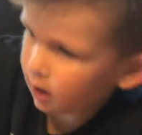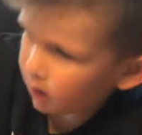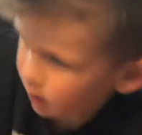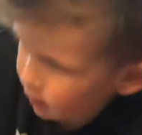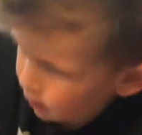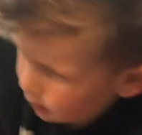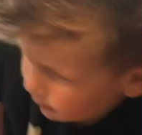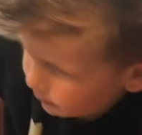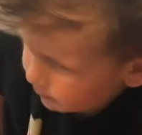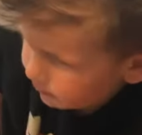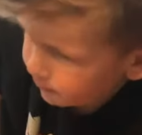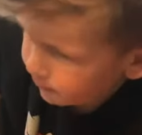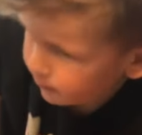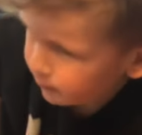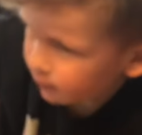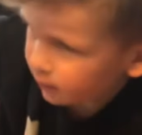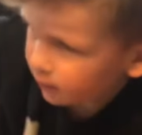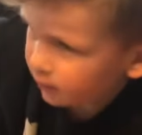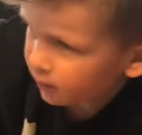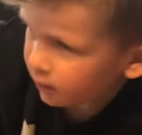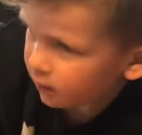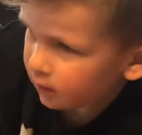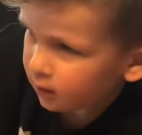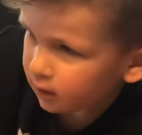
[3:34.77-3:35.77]

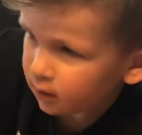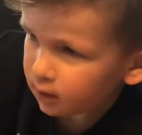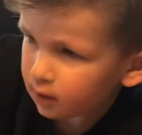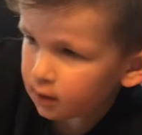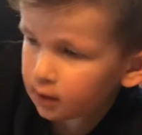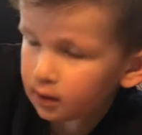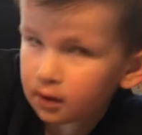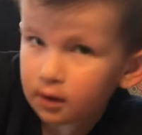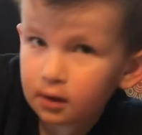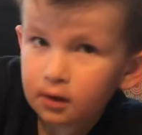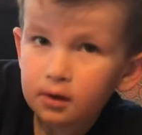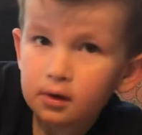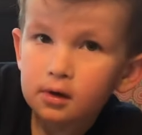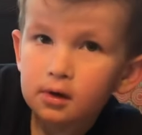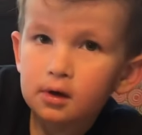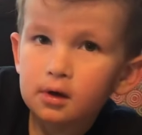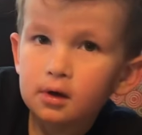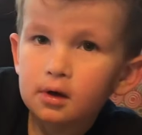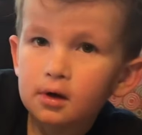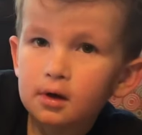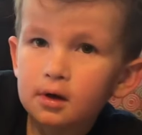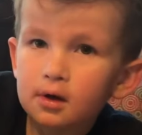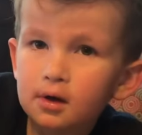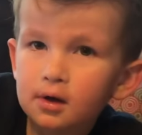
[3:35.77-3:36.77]

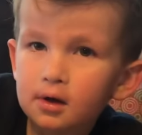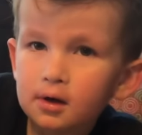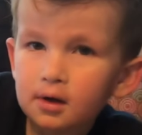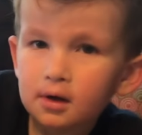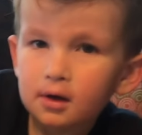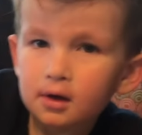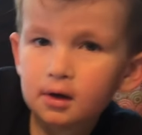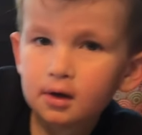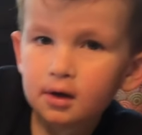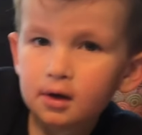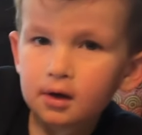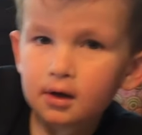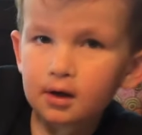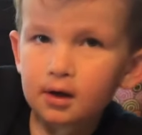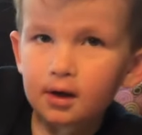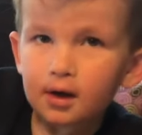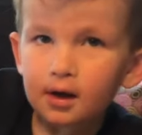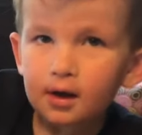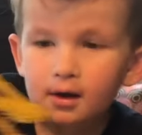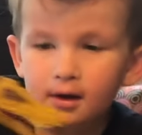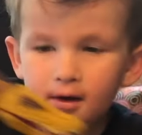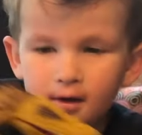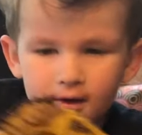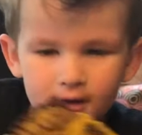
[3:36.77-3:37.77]

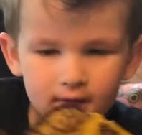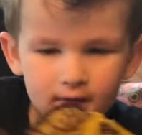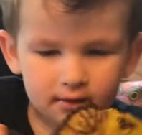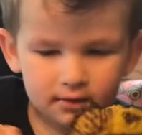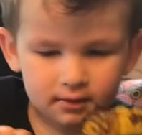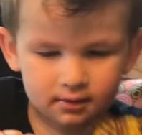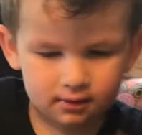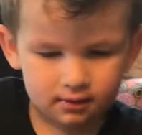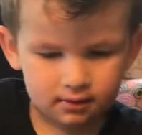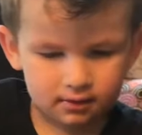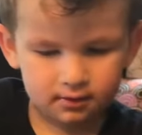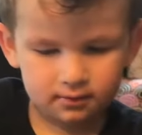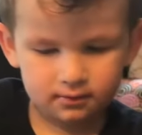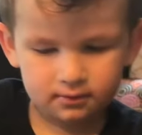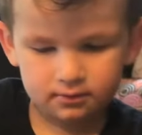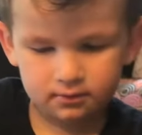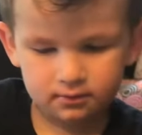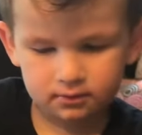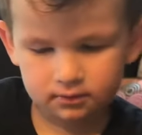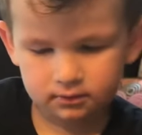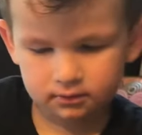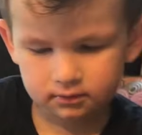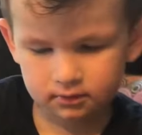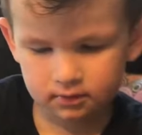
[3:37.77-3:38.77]

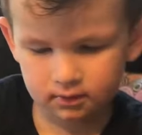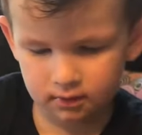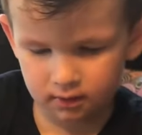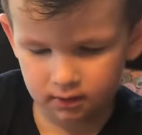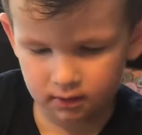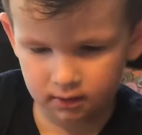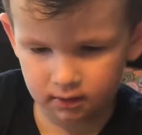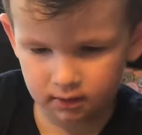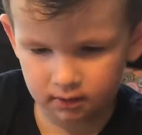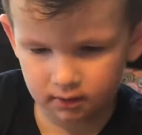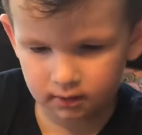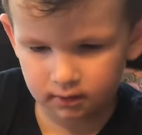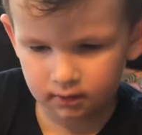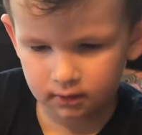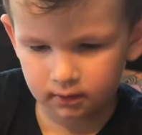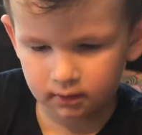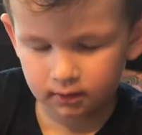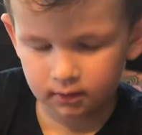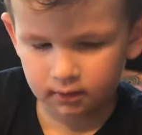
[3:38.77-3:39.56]
(no one is talking)